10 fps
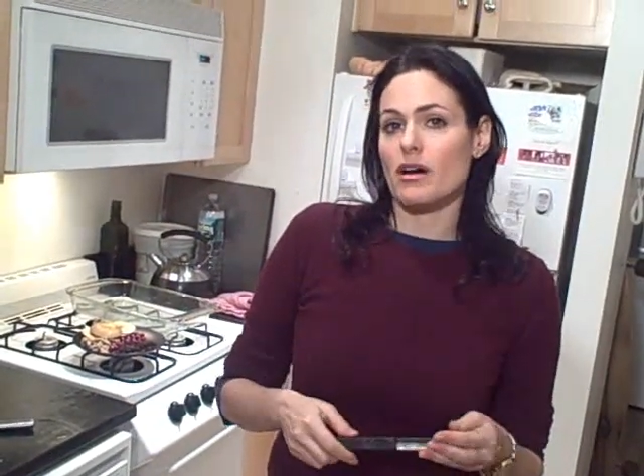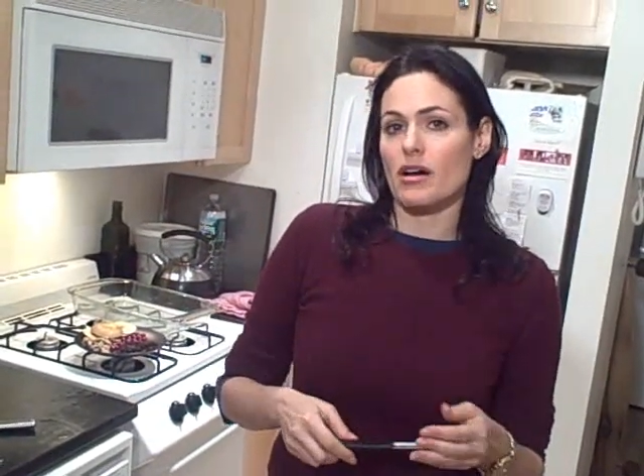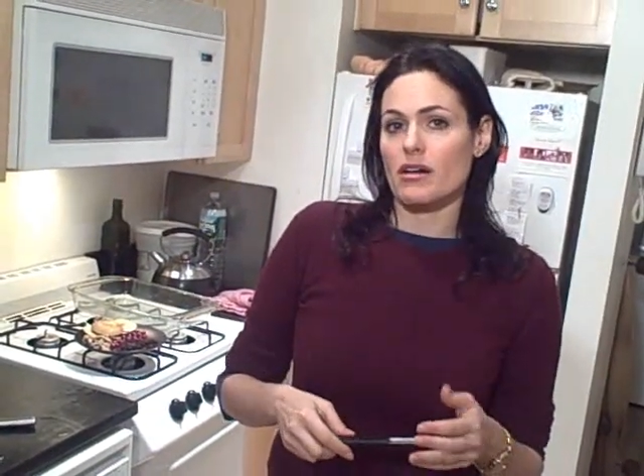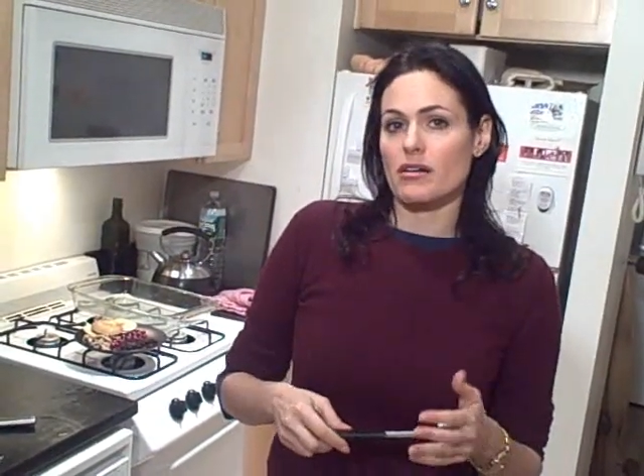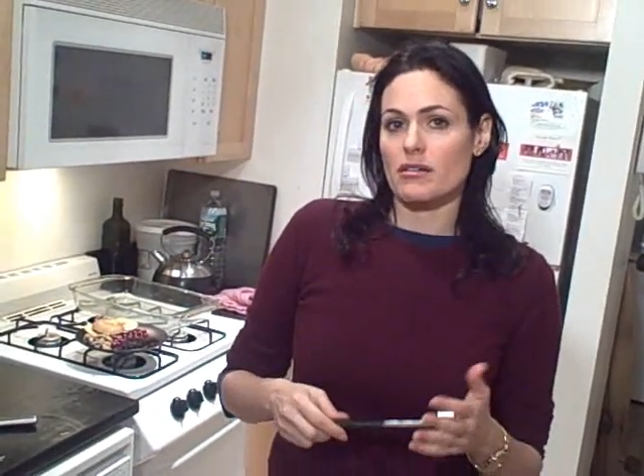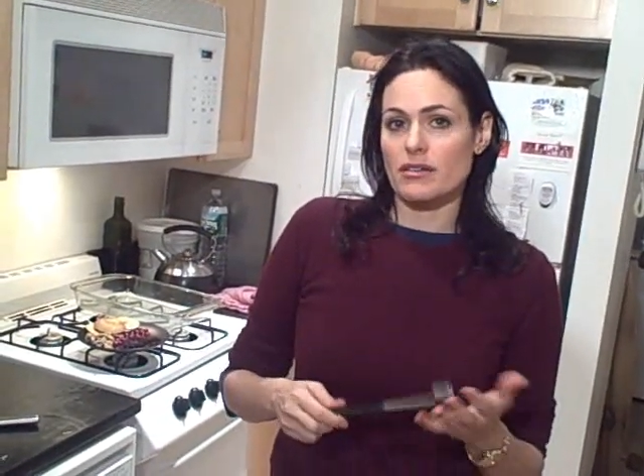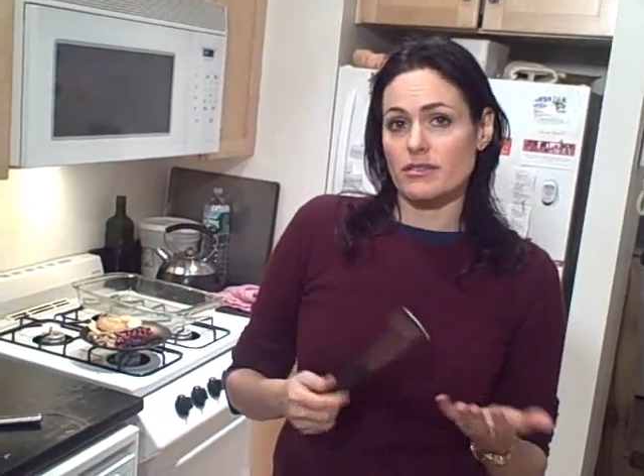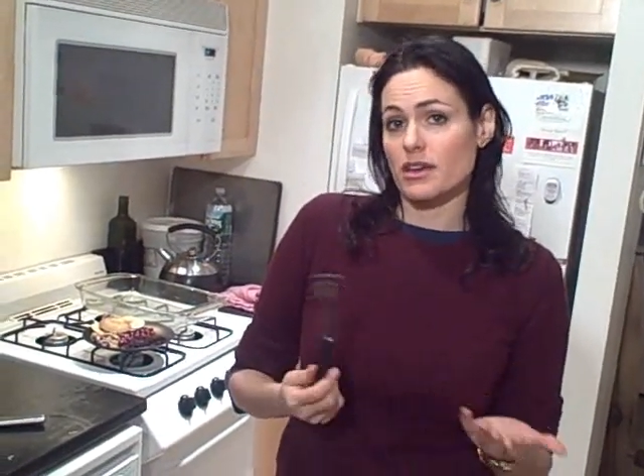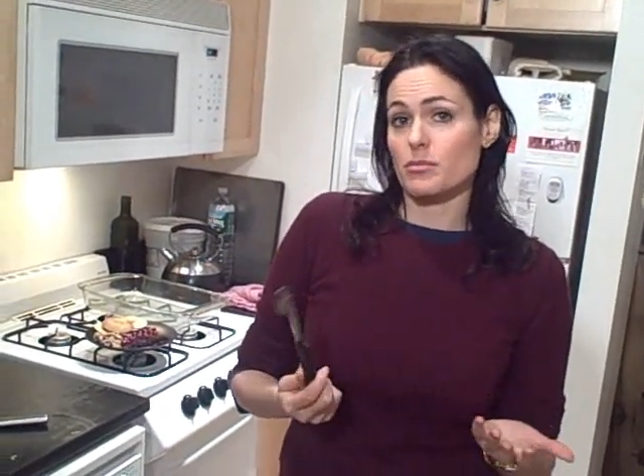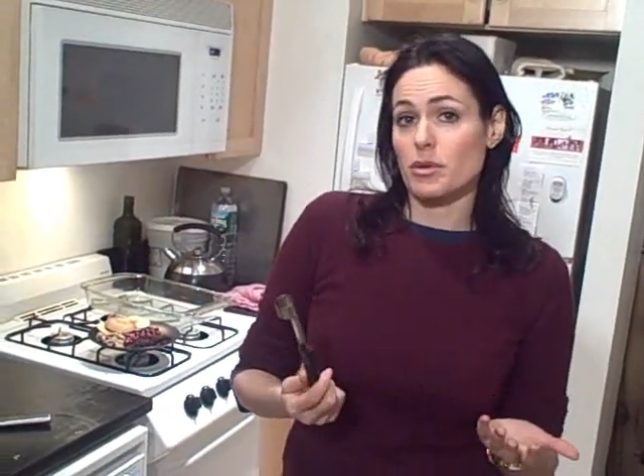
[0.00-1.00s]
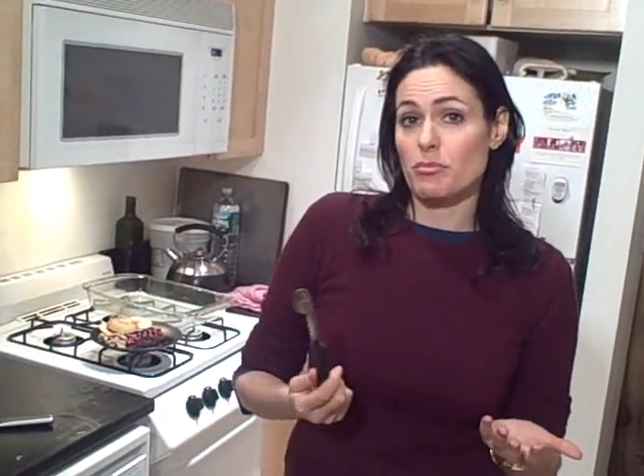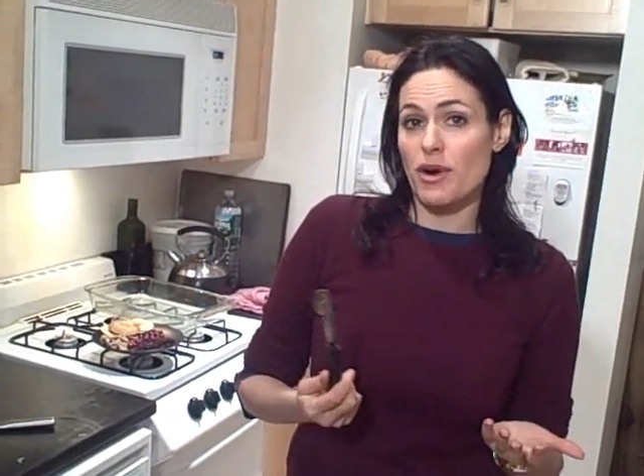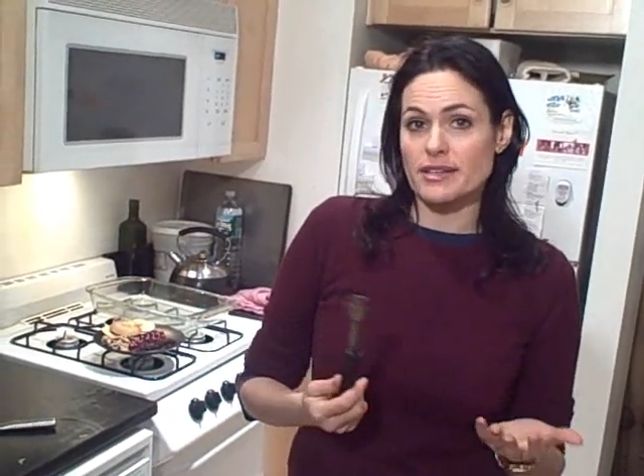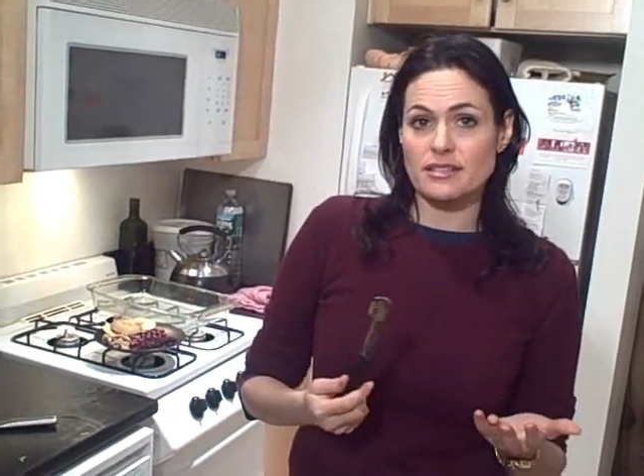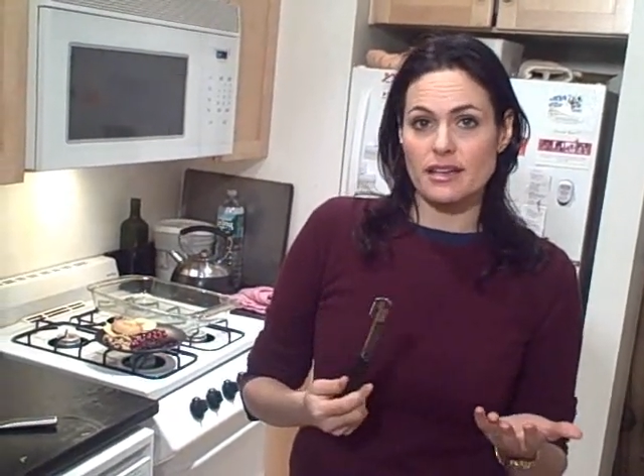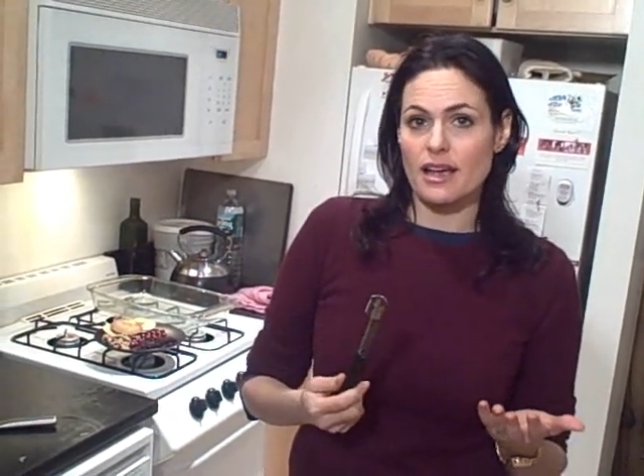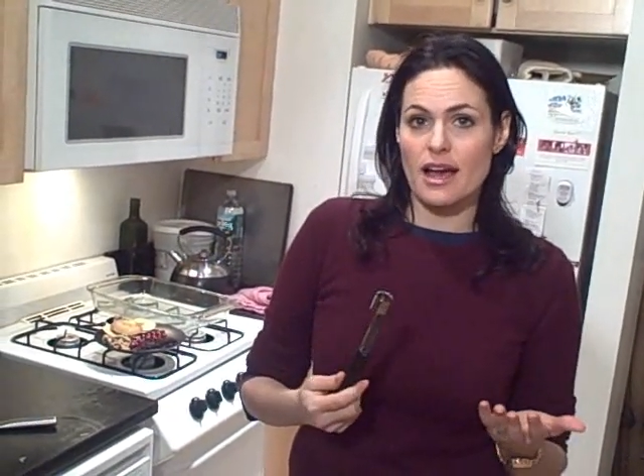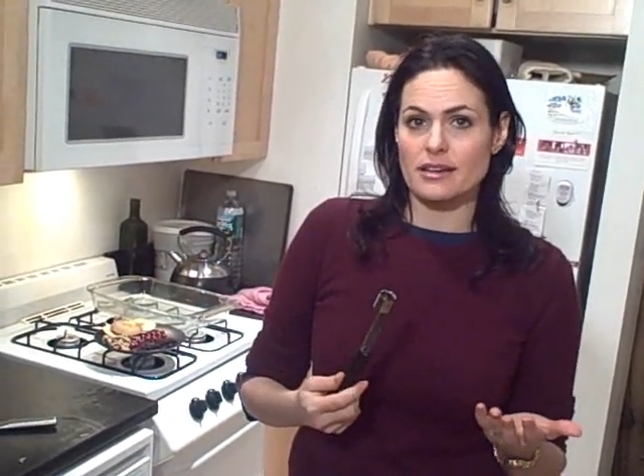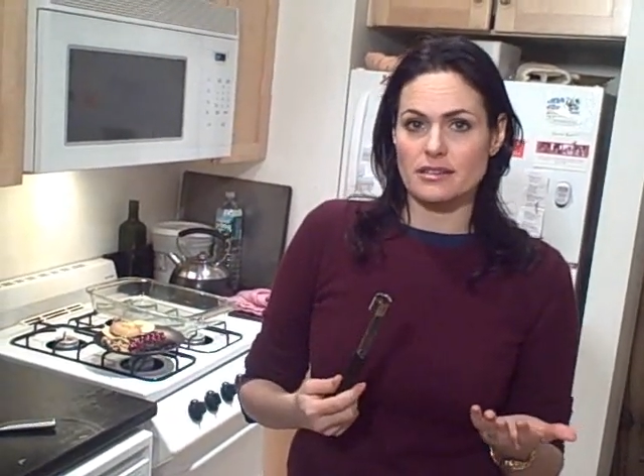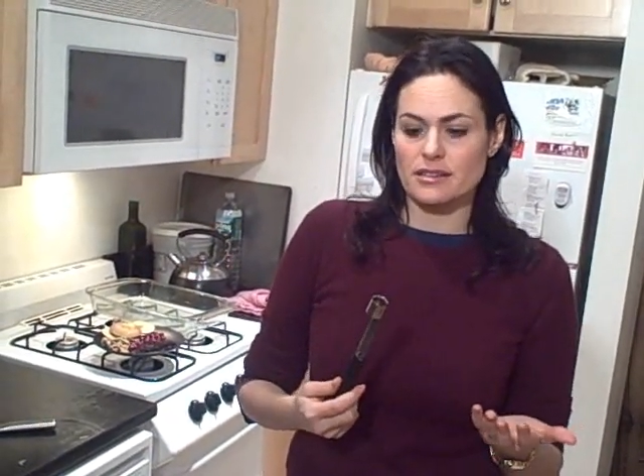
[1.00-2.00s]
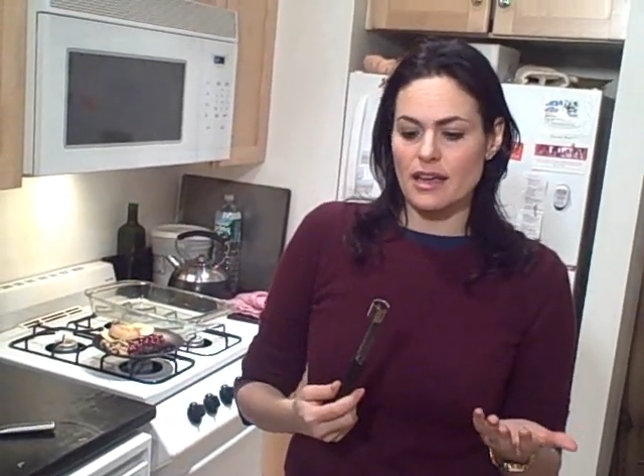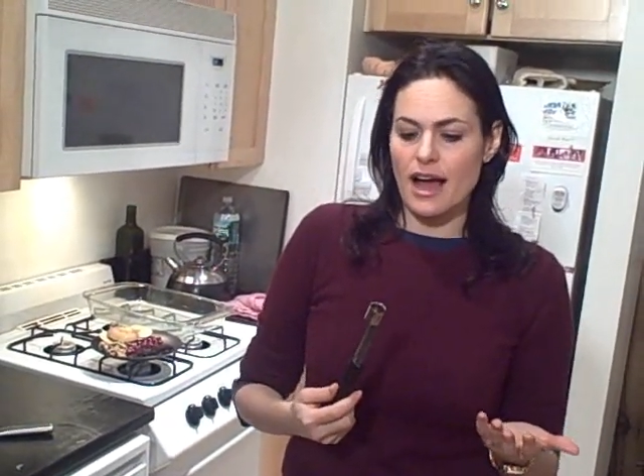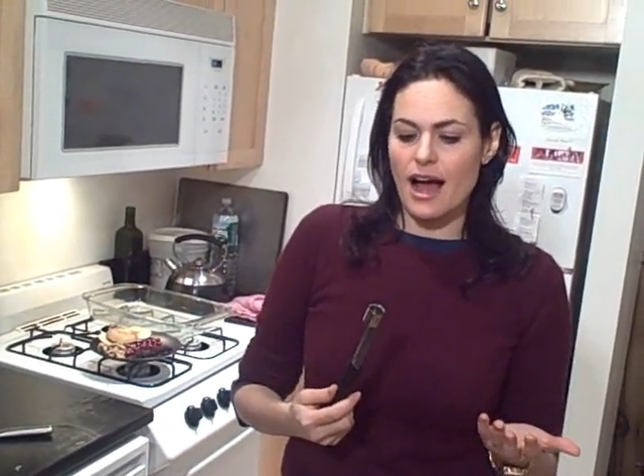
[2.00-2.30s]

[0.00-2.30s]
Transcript: and they can be pricey. And